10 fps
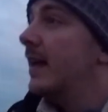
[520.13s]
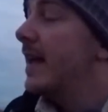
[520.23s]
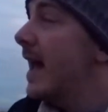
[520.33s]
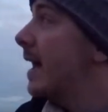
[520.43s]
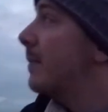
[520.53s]

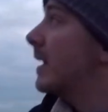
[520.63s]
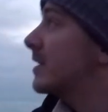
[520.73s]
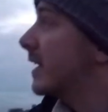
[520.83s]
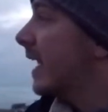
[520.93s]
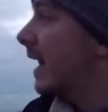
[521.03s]
yeah,
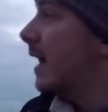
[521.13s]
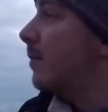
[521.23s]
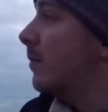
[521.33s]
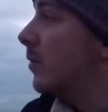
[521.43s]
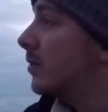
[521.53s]
managed to get a
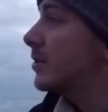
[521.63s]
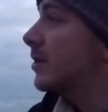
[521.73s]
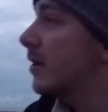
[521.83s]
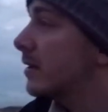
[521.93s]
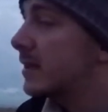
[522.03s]
couple more
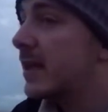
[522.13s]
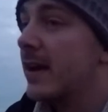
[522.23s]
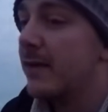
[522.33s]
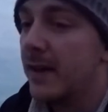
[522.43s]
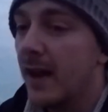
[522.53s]
shots
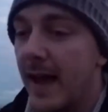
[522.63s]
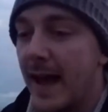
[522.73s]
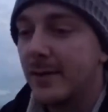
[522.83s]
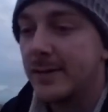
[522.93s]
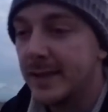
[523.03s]
of the
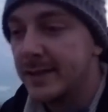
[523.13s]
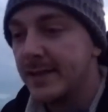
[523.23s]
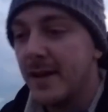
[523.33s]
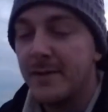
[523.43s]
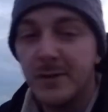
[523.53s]
lighthouse and
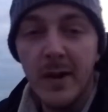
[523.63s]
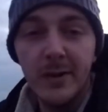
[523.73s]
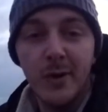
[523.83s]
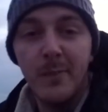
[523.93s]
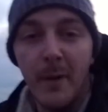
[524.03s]
stuff as
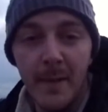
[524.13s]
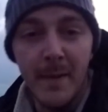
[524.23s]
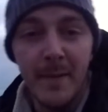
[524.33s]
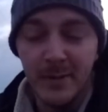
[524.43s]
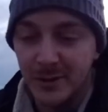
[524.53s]
well. So I'll pop
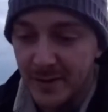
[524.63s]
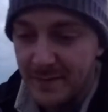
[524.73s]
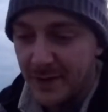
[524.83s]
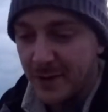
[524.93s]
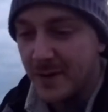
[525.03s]
them up on
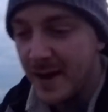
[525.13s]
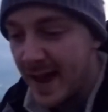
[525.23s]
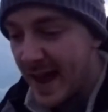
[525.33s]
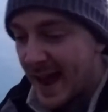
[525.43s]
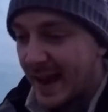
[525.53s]
screen for you
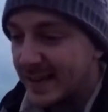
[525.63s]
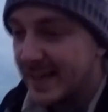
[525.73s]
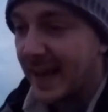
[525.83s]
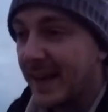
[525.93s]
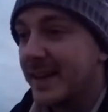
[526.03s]
in a
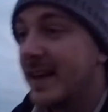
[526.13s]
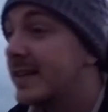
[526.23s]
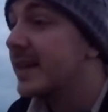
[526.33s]
second.